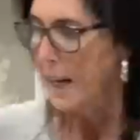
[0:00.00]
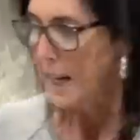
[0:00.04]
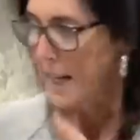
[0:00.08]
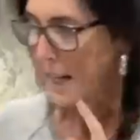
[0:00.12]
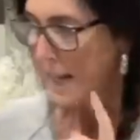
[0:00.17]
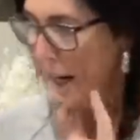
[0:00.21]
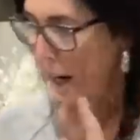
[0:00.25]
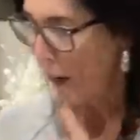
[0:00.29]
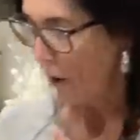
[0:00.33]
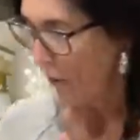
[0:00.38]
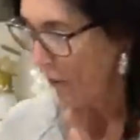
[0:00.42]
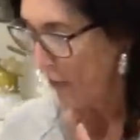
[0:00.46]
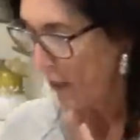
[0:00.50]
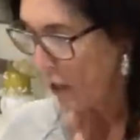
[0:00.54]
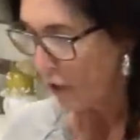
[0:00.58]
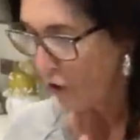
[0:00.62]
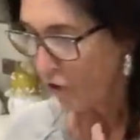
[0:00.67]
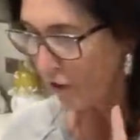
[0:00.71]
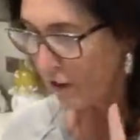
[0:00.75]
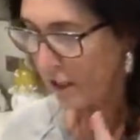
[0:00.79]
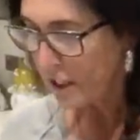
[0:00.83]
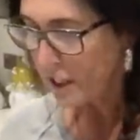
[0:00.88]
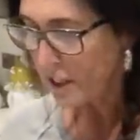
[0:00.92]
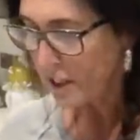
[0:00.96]
Now, the
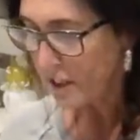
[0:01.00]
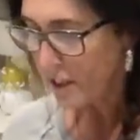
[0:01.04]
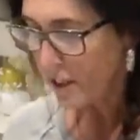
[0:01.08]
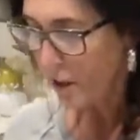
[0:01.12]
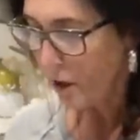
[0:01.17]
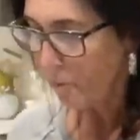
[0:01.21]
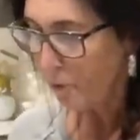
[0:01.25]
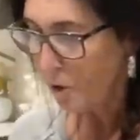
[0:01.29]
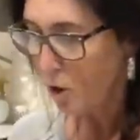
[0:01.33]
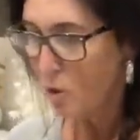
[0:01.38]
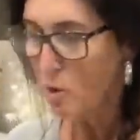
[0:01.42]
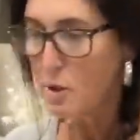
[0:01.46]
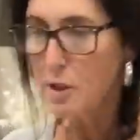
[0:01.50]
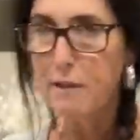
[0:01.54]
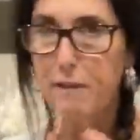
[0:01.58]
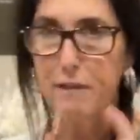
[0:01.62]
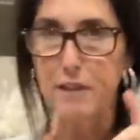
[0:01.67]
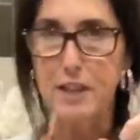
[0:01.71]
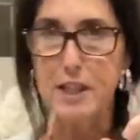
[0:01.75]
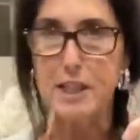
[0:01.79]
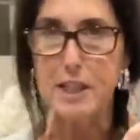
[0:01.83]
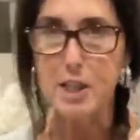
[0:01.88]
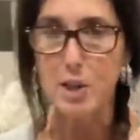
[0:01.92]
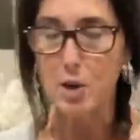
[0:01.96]
ingredients I'm using for
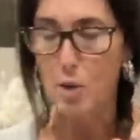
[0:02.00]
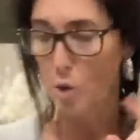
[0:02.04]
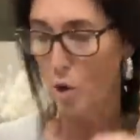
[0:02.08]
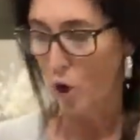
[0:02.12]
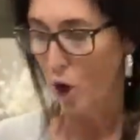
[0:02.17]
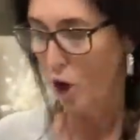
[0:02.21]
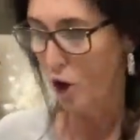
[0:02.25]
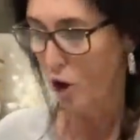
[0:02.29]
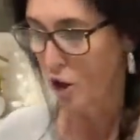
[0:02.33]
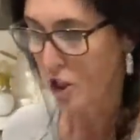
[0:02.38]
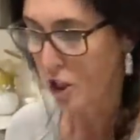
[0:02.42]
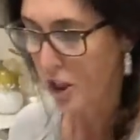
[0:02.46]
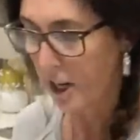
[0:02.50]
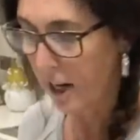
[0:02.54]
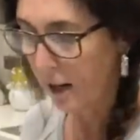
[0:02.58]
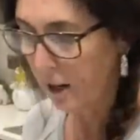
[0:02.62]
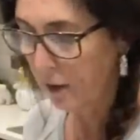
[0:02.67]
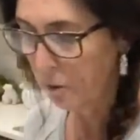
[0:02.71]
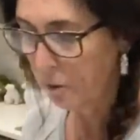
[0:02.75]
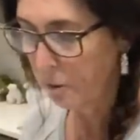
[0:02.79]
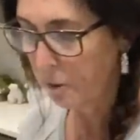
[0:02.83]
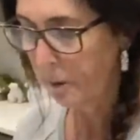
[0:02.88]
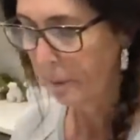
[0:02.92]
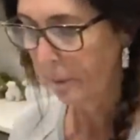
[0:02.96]
this little
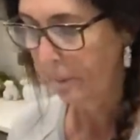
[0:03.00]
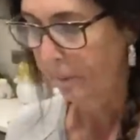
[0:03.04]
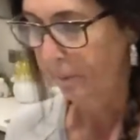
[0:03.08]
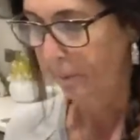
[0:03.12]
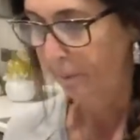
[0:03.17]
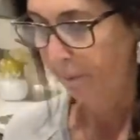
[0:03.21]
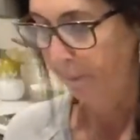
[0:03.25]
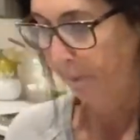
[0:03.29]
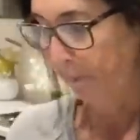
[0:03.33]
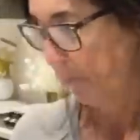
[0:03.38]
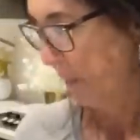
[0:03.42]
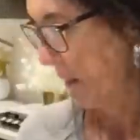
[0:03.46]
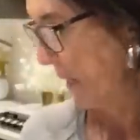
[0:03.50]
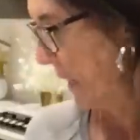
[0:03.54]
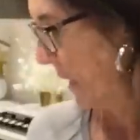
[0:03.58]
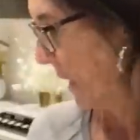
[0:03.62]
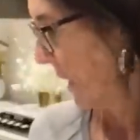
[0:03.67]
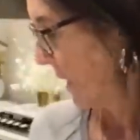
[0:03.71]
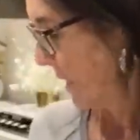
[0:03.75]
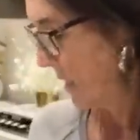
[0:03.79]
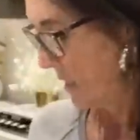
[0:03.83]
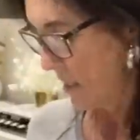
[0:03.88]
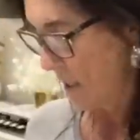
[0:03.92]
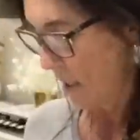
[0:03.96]
cocktail,
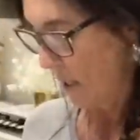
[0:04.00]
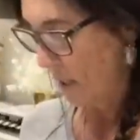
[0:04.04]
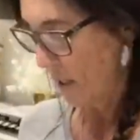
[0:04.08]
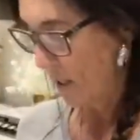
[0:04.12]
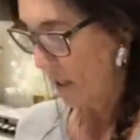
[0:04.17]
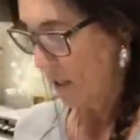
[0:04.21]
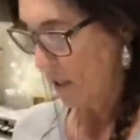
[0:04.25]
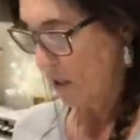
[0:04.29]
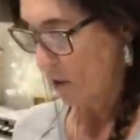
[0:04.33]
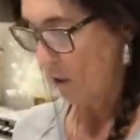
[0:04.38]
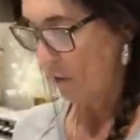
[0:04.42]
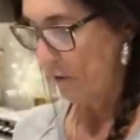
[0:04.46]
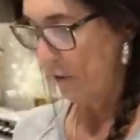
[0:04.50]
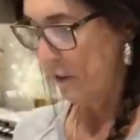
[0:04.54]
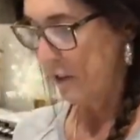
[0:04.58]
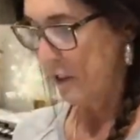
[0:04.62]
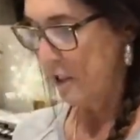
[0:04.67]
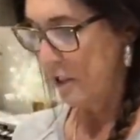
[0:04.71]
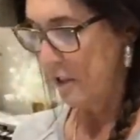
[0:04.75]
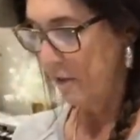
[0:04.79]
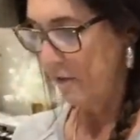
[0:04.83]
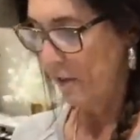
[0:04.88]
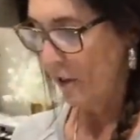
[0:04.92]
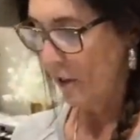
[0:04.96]
let's get the lid off of
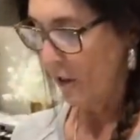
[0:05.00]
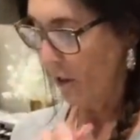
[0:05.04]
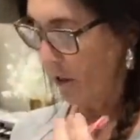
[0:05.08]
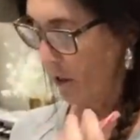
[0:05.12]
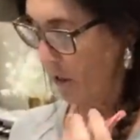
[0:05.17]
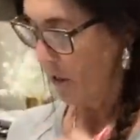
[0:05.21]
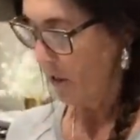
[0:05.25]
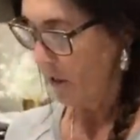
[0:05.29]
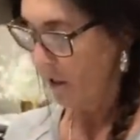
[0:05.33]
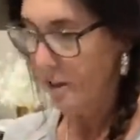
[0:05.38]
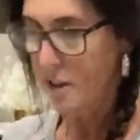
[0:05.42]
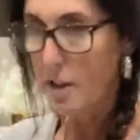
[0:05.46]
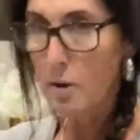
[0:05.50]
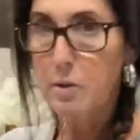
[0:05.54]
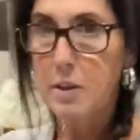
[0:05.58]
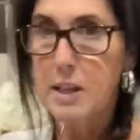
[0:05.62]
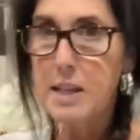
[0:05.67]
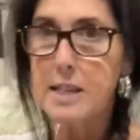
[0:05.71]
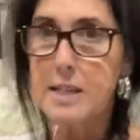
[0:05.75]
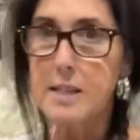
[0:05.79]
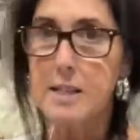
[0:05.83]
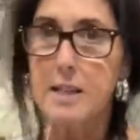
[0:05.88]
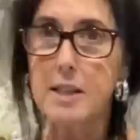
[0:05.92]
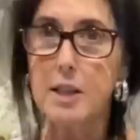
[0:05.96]
this first. So
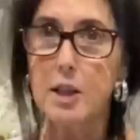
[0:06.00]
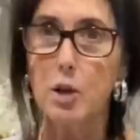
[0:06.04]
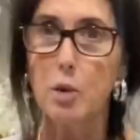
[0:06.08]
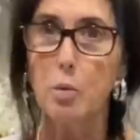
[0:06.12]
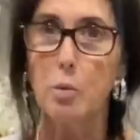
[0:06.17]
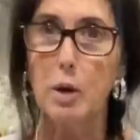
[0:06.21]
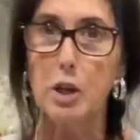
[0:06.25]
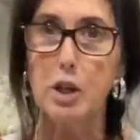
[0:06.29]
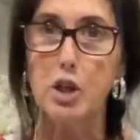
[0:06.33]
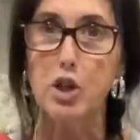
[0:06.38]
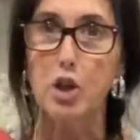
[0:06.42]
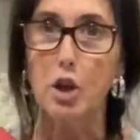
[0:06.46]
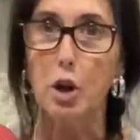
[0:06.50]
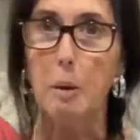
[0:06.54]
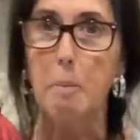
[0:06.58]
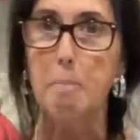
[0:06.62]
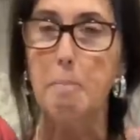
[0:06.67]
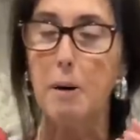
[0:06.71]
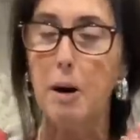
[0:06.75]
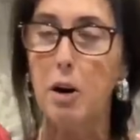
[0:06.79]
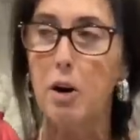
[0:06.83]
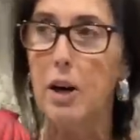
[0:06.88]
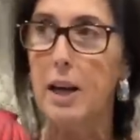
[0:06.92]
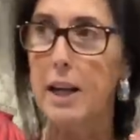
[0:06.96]
these are the little ones you can
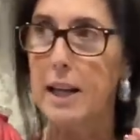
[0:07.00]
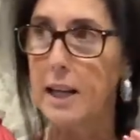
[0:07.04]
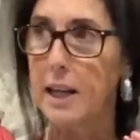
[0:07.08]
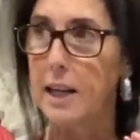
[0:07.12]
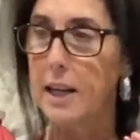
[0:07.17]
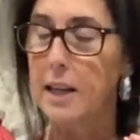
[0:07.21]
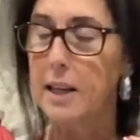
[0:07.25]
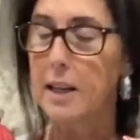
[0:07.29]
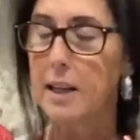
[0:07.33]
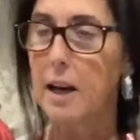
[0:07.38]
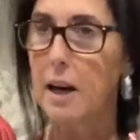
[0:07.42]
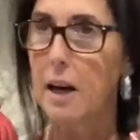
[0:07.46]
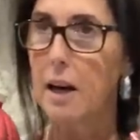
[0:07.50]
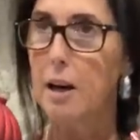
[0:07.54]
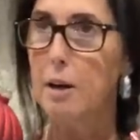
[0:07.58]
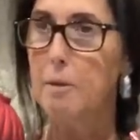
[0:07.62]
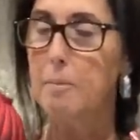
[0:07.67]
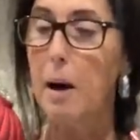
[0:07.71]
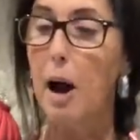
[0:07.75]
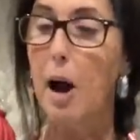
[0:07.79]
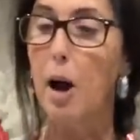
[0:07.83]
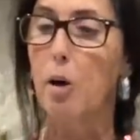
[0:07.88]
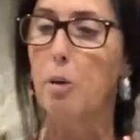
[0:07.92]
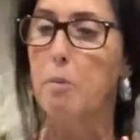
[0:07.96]
buy in
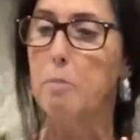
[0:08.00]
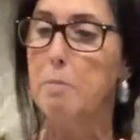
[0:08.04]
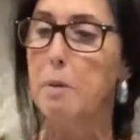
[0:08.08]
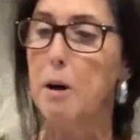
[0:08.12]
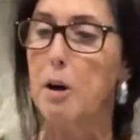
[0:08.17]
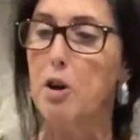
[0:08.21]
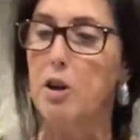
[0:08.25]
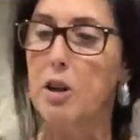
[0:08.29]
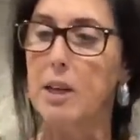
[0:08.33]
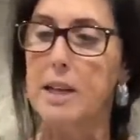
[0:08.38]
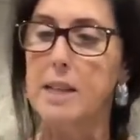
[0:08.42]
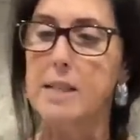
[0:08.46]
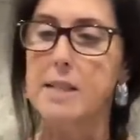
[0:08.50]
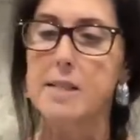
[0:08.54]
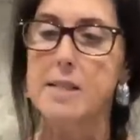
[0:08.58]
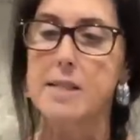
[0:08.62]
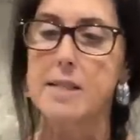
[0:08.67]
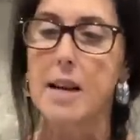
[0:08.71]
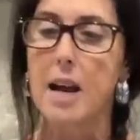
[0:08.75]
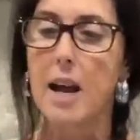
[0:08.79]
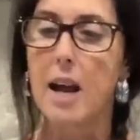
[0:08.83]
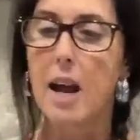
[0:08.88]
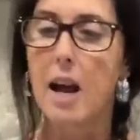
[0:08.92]
home bargains.